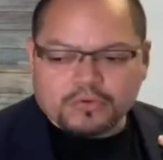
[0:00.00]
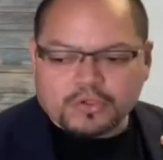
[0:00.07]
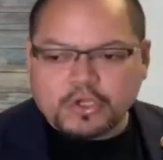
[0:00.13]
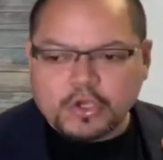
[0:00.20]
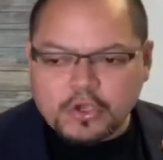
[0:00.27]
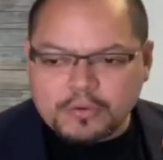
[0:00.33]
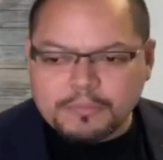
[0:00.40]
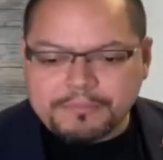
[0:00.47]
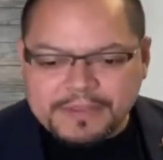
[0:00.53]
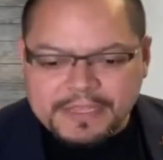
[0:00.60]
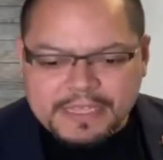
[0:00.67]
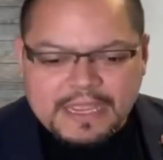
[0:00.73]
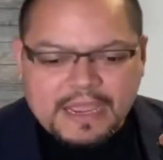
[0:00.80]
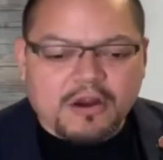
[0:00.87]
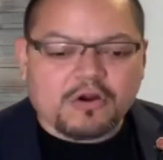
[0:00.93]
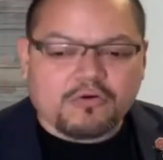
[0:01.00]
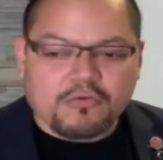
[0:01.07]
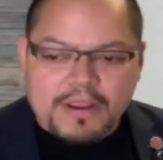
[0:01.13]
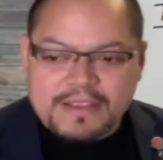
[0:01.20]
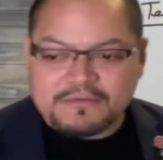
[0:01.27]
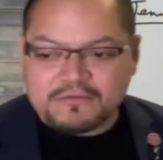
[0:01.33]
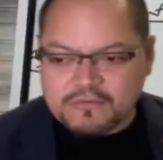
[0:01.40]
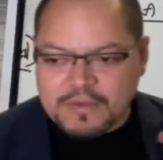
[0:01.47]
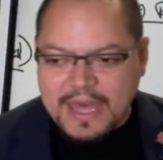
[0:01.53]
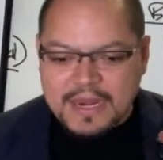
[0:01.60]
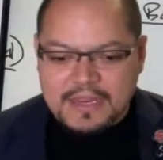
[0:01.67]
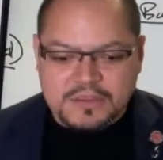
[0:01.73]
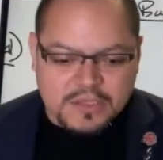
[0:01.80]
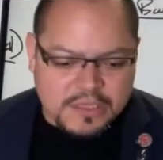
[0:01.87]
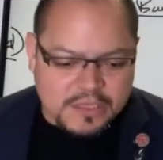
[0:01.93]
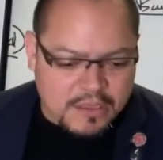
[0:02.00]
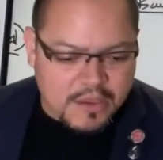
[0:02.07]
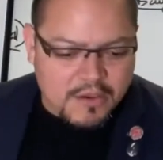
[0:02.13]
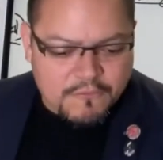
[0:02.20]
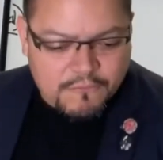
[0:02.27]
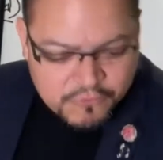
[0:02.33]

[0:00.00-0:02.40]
could be a great strategy for